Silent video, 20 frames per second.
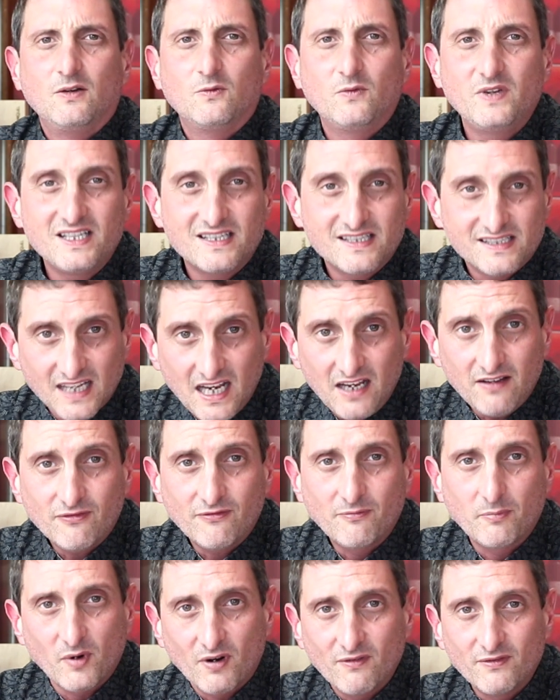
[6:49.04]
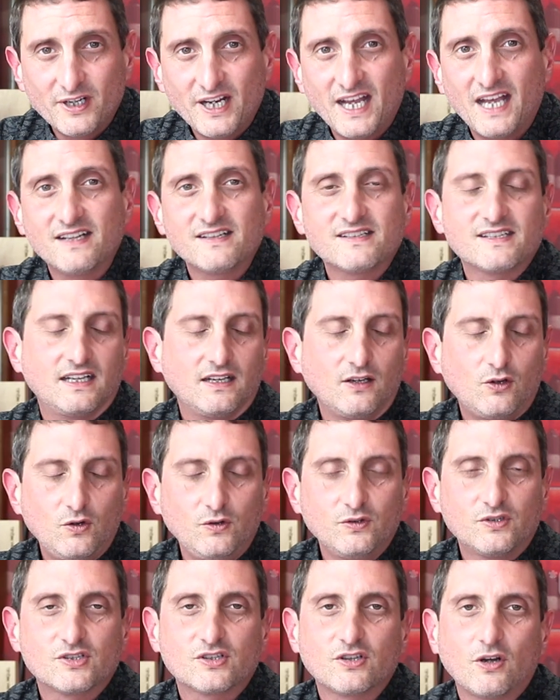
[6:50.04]
With safe provenance and
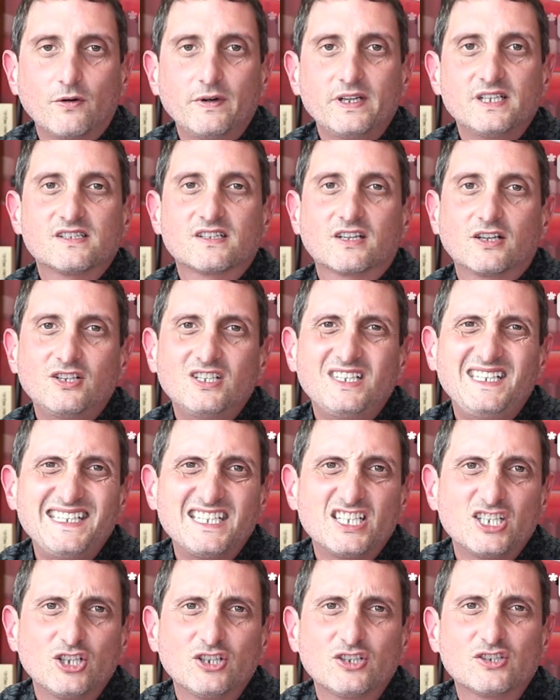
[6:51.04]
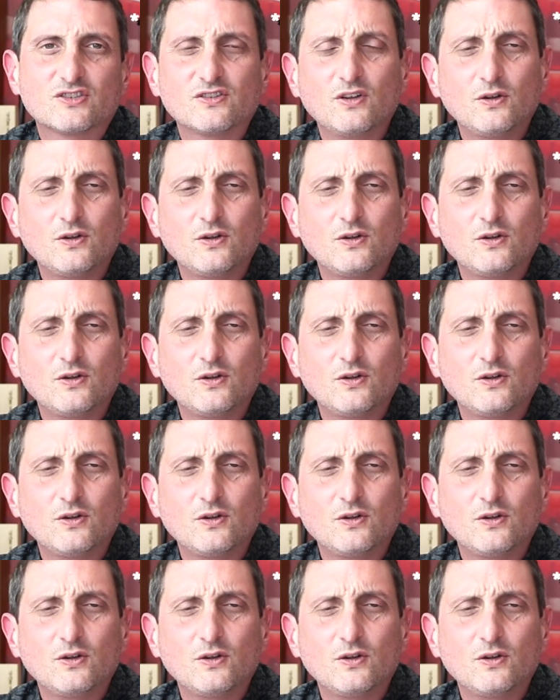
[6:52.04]
good storage conditions,